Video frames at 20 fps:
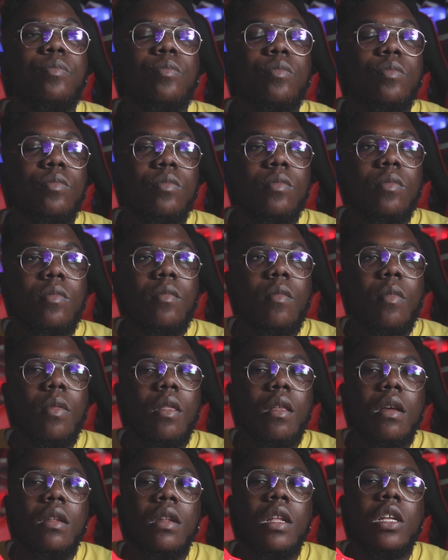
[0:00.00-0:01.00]

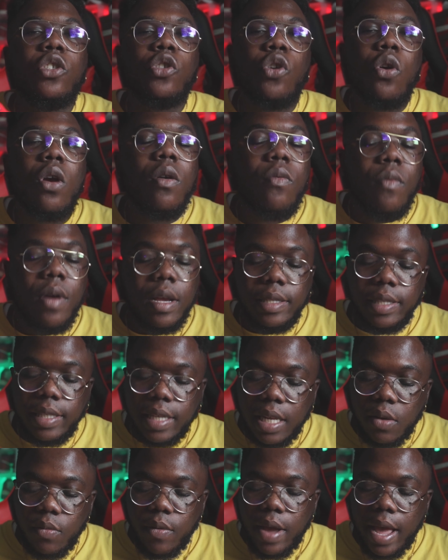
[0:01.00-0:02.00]
the Jordan 1
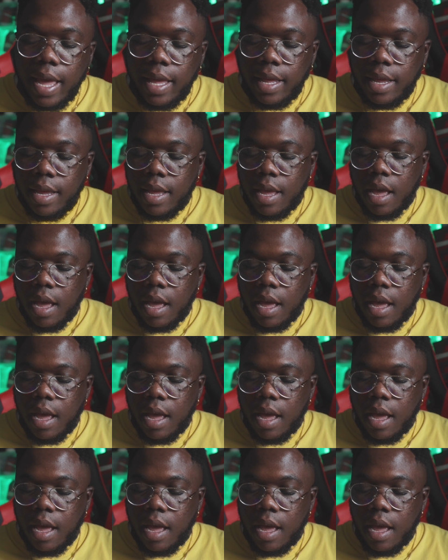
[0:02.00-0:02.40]
silhouette.